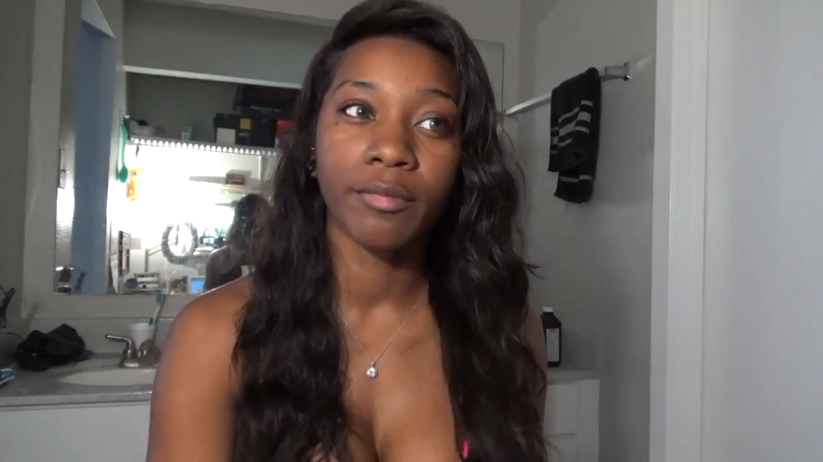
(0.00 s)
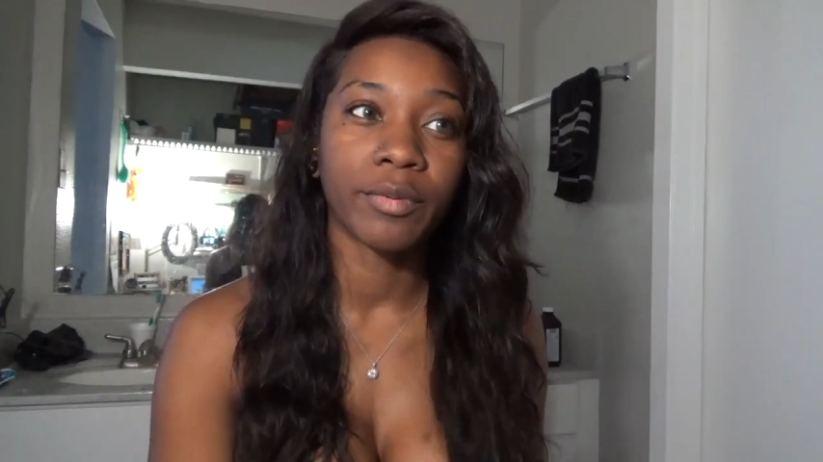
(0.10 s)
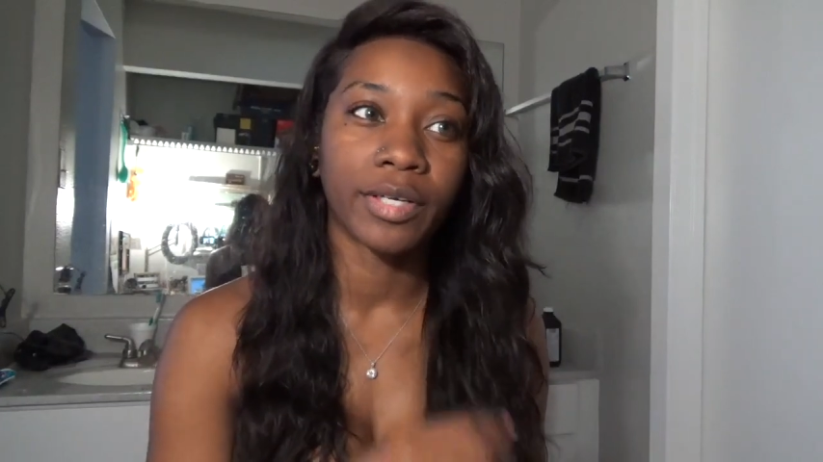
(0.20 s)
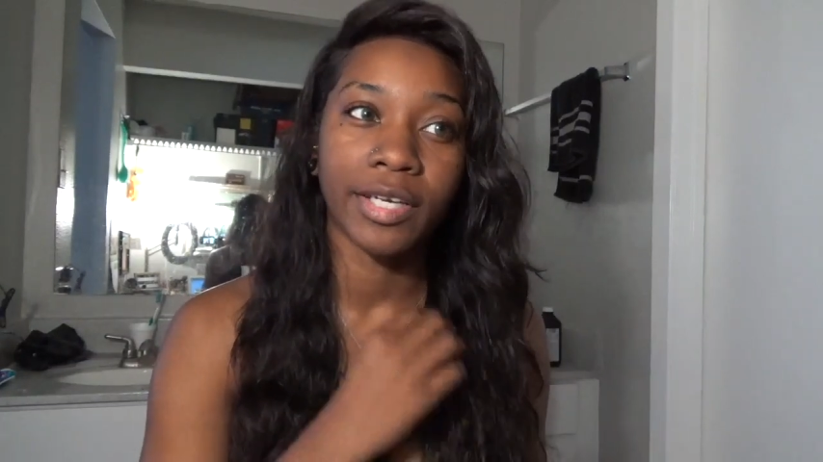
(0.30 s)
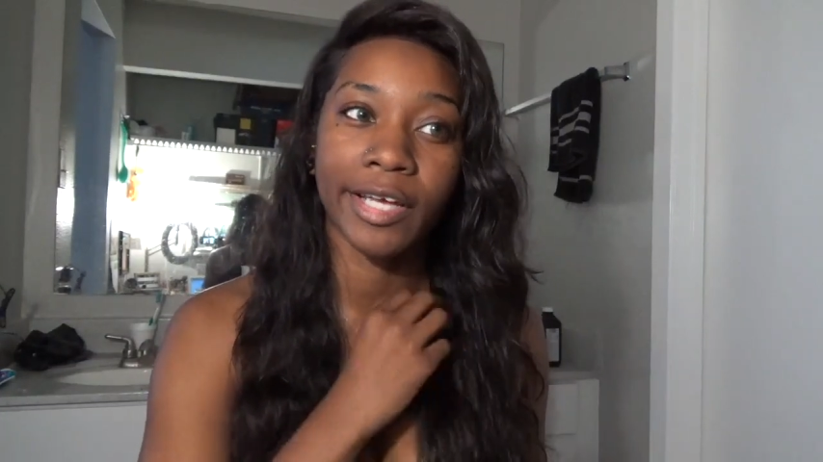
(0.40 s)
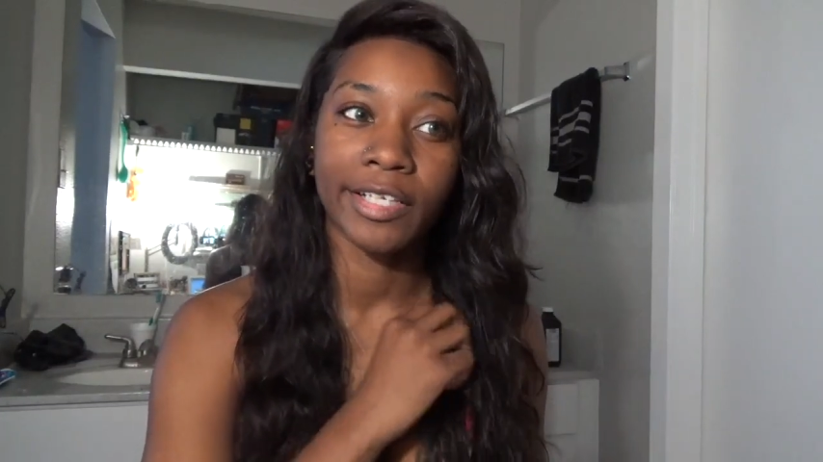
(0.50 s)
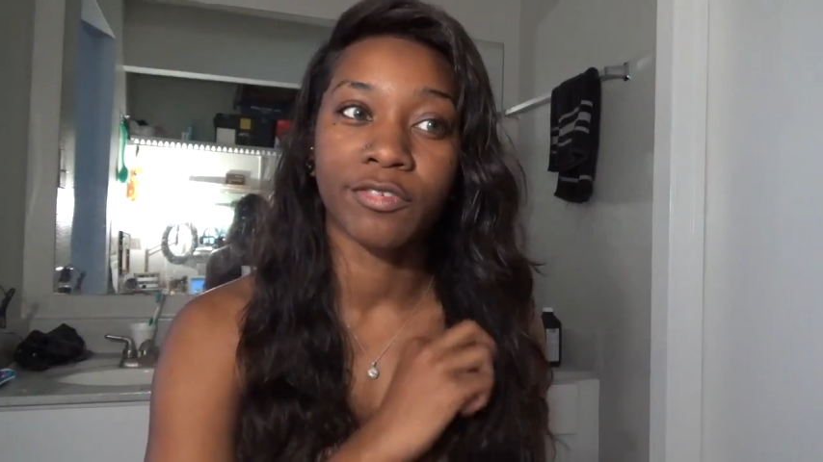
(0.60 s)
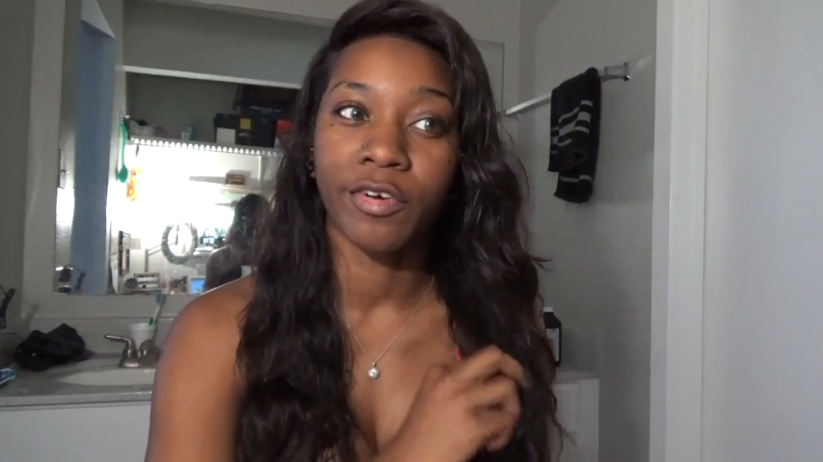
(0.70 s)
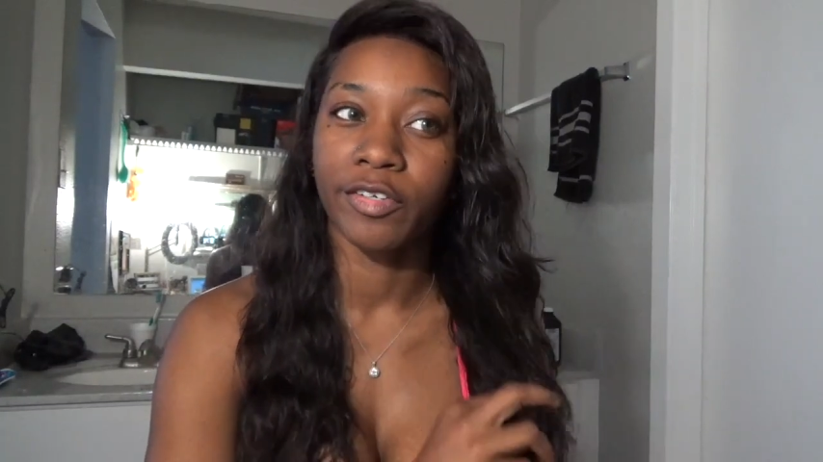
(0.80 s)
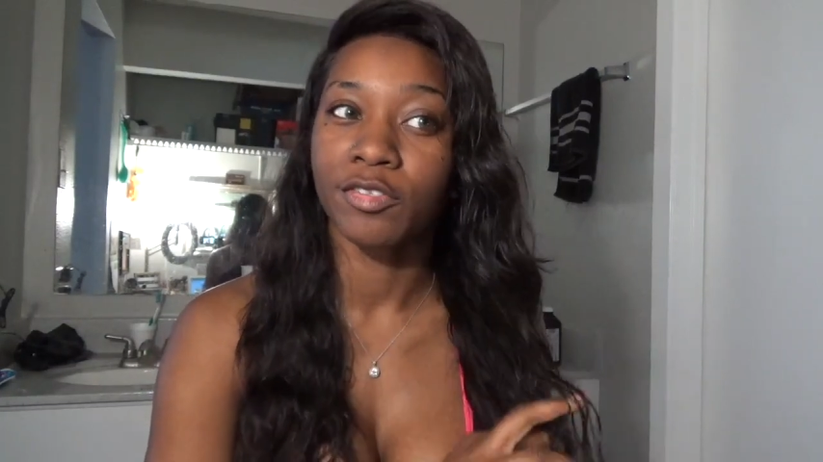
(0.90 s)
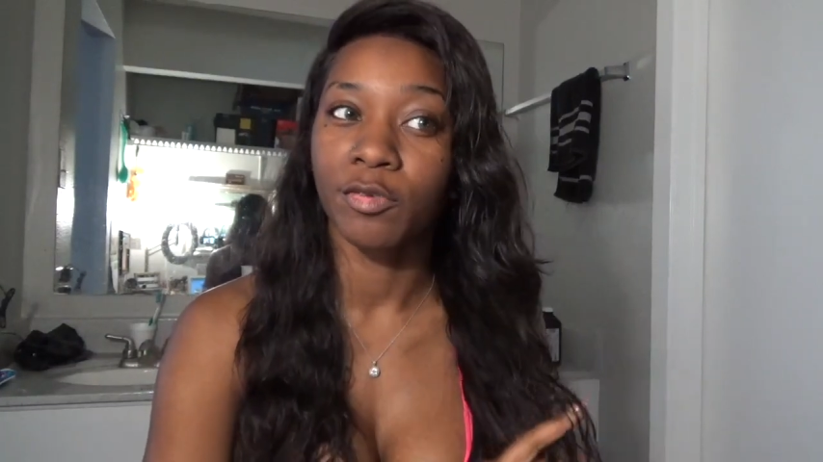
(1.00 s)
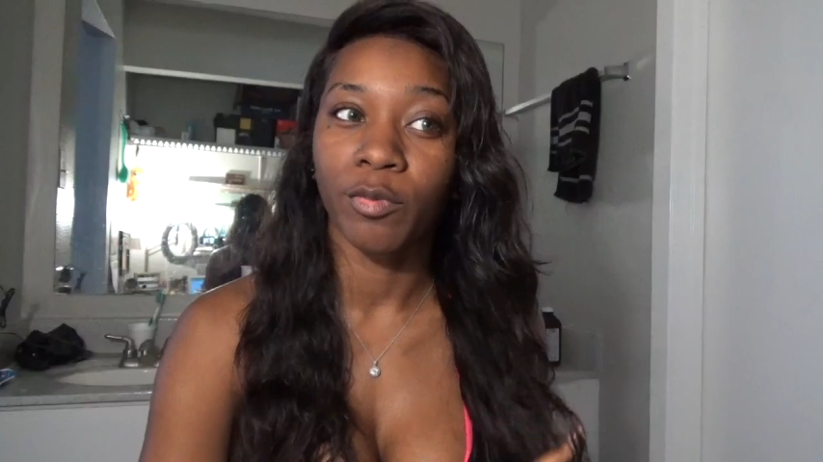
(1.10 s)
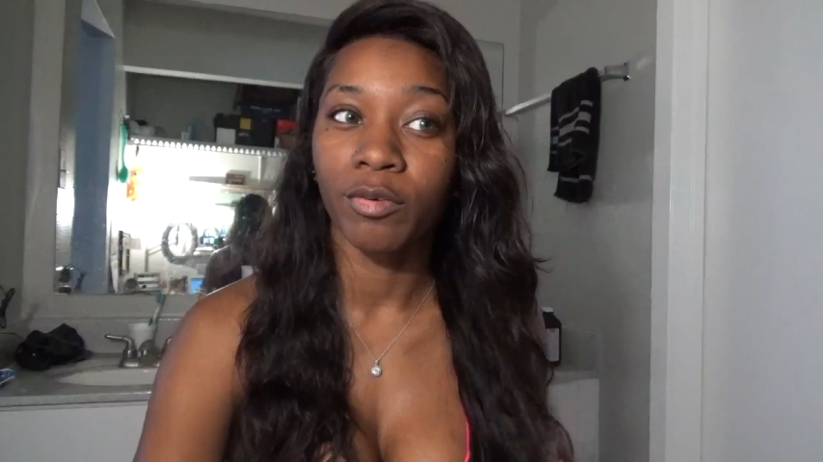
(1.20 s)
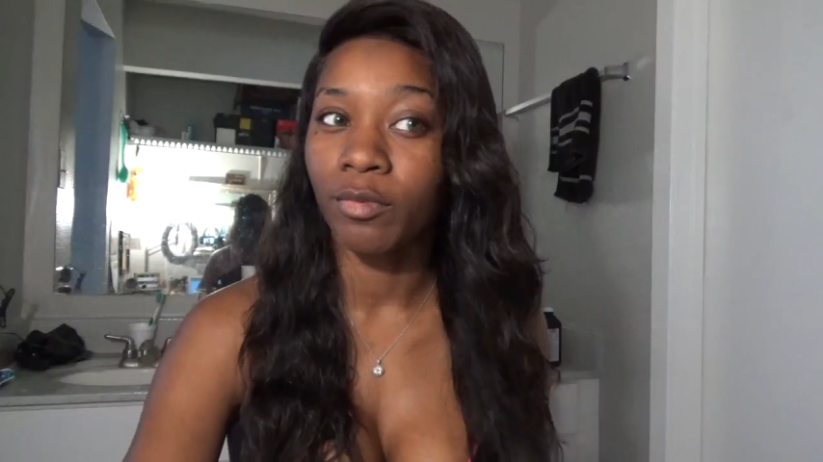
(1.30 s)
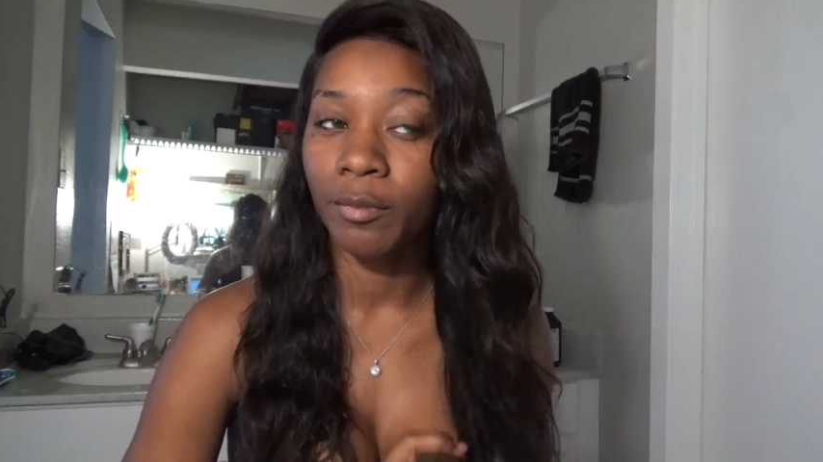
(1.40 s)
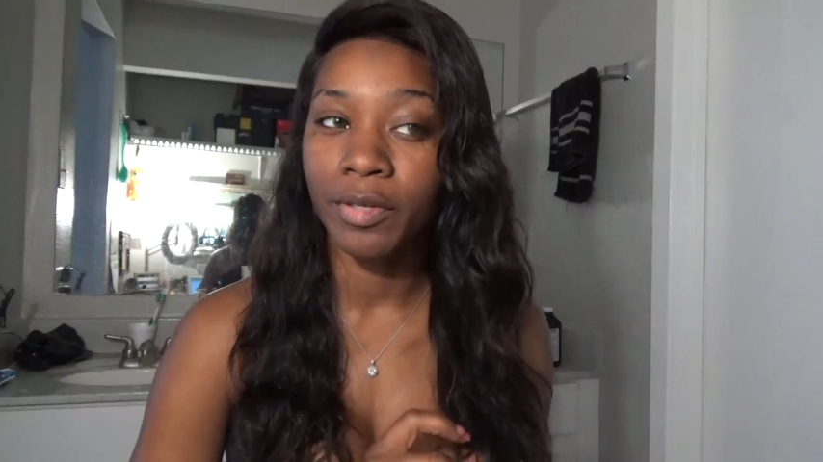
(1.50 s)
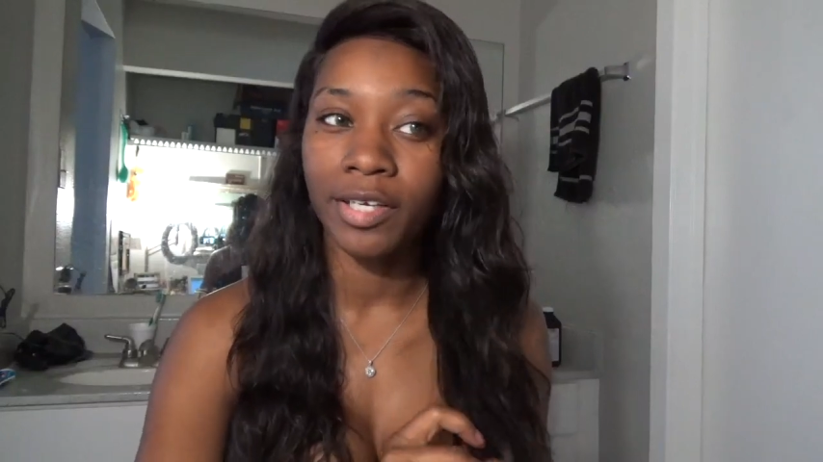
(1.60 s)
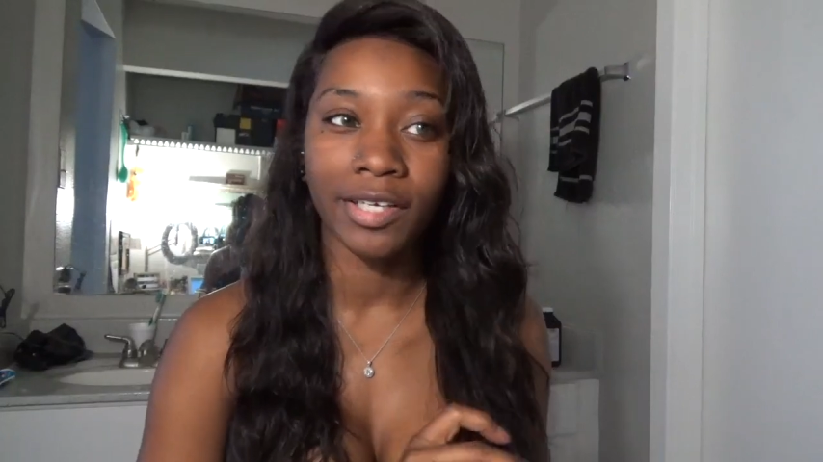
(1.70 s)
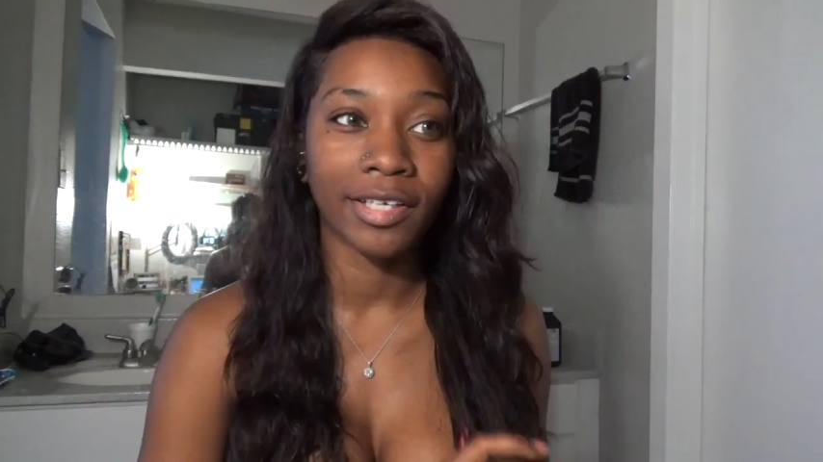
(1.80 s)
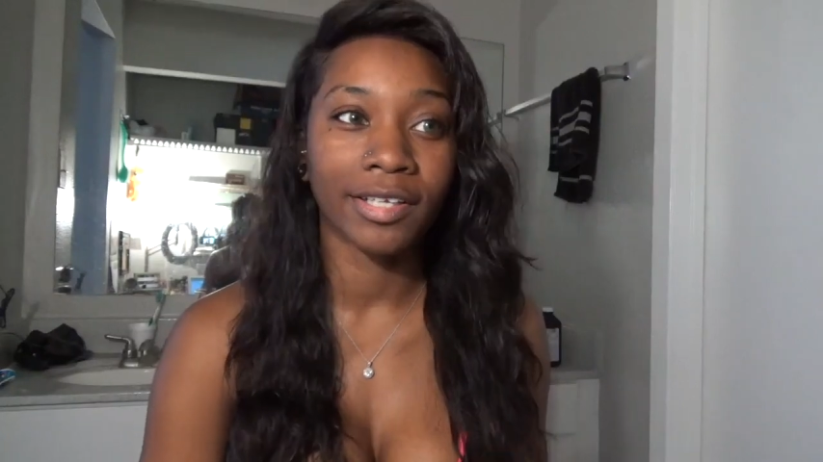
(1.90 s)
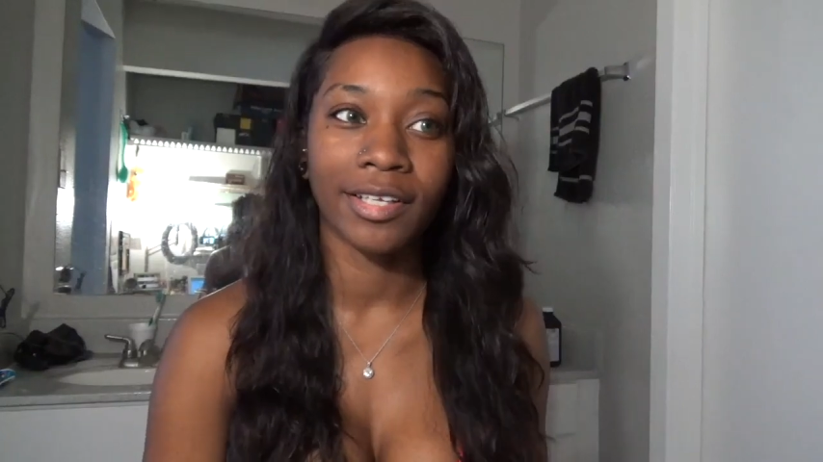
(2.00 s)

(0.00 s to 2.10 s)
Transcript: but like as far as the wind whipping,